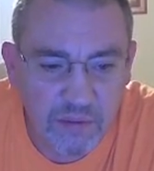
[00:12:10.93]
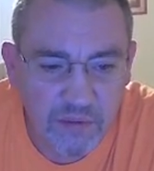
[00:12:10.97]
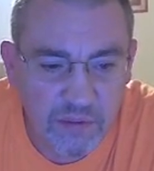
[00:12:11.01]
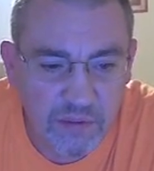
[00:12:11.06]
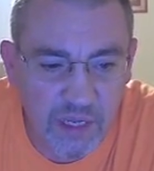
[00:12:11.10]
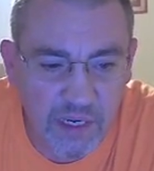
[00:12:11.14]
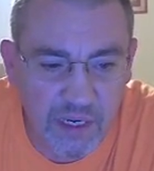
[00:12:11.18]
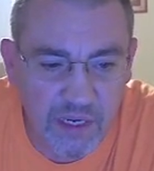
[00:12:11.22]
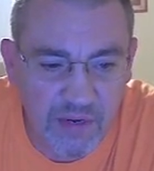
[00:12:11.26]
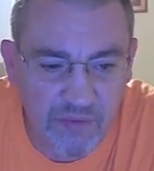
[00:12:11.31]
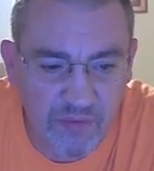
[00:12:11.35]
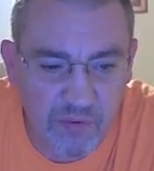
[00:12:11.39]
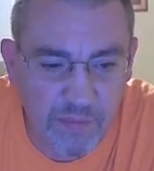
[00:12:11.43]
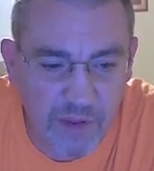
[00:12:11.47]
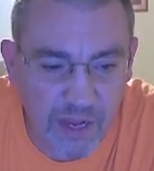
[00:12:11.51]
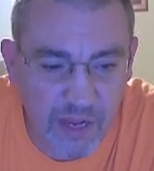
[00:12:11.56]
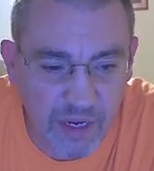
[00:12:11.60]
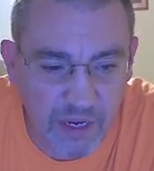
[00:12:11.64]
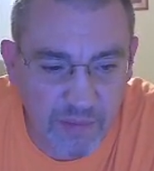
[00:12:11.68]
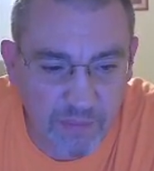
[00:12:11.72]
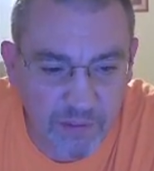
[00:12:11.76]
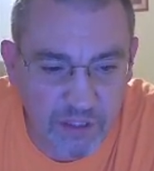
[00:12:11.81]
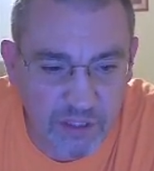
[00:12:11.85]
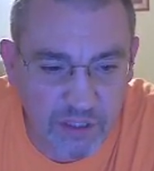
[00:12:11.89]
not
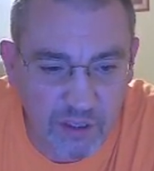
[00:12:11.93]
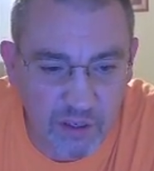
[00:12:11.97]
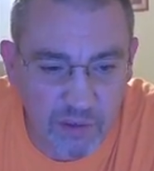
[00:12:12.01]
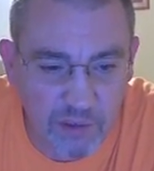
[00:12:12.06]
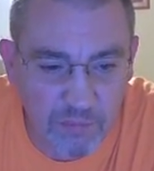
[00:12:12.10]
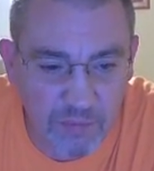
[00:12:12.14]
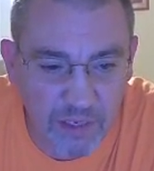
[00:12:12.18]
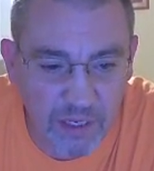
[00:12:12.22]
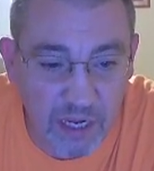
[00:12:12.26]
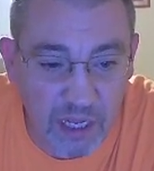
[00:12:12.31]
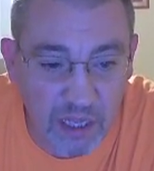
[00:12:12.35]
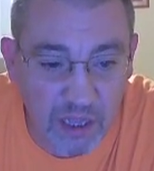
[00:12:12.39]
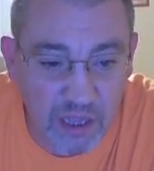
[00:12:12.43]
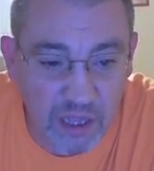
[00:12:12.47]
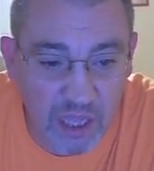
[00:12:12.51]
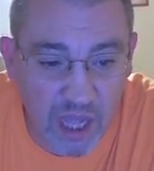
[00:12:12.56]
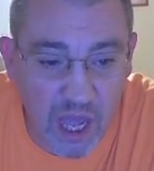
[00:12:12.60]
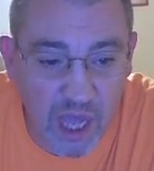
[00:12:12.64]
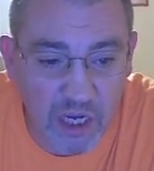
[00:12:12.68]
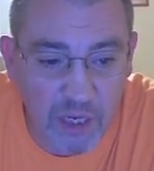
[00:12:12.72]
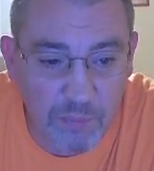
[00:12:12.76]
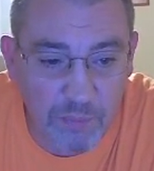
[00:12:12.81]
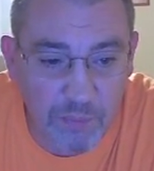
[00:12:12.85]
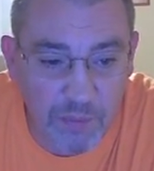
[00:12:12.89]
everybody, but you know, I mean, a
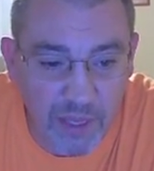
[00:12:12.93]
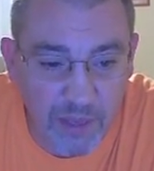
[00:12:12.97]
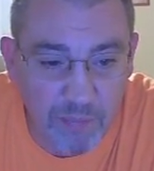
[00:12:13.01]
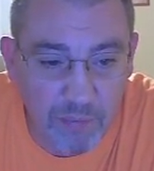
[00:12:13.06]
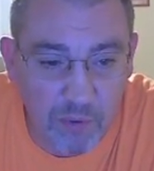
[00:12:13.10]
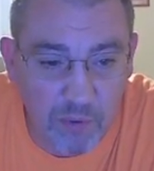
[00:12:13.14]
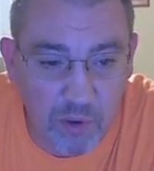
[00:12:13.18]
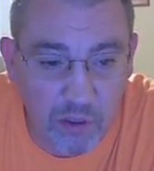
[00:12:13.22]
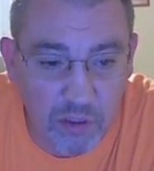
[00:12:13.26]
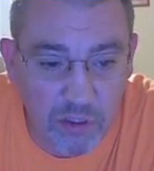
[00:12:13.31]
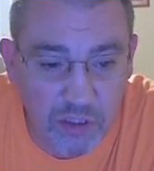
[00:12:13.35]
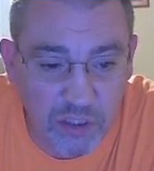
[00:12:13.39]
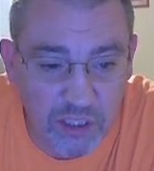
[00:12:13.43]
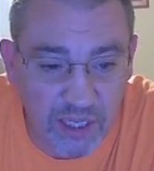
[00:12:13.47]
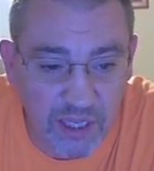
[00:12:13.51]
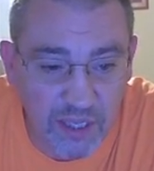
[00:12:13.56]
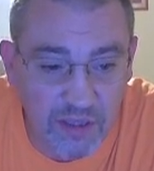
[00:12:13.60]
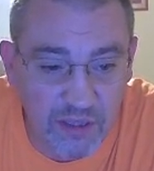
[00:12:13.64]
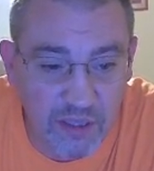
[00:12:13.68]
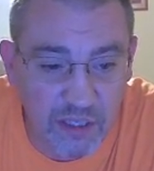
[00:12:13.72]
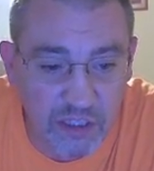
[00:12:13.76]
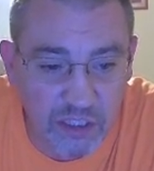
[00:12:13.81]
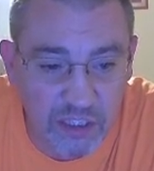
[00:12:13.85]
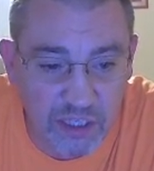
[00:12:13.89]
lot of people are
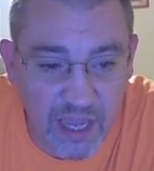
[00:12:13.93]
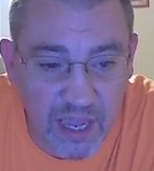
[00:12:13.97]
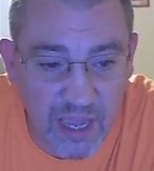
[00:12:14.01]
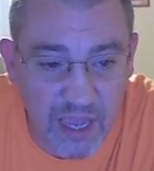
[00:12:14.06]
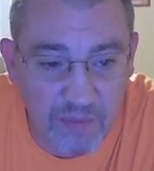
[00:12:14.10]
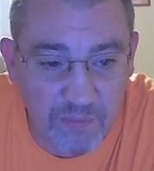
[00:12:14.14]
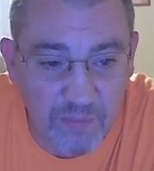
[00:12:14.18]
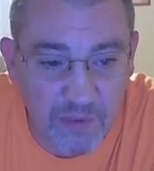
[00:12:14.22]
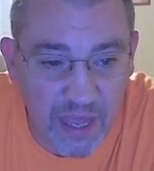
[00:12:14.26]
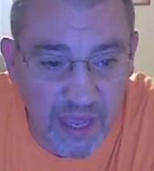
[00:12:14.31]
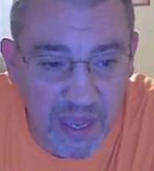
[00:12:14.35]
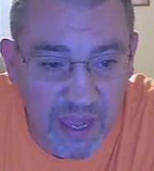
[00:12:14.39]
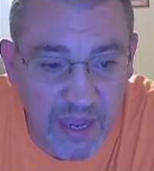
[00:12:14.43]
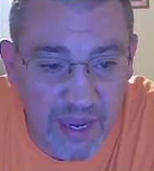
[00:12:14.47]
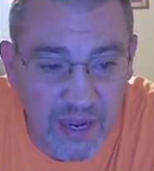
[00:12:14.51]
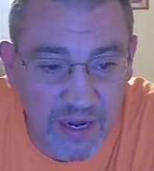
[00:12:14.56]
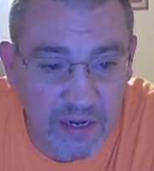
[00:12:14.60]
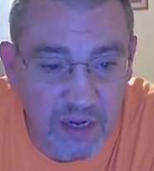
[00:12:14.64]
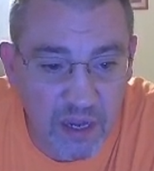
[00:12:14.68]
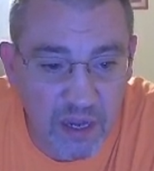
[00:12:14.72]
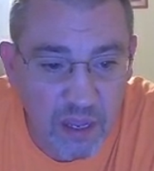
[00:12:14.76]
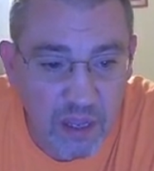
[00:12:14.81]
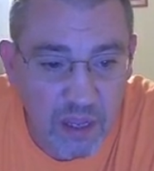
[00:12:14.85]
seeing the same kind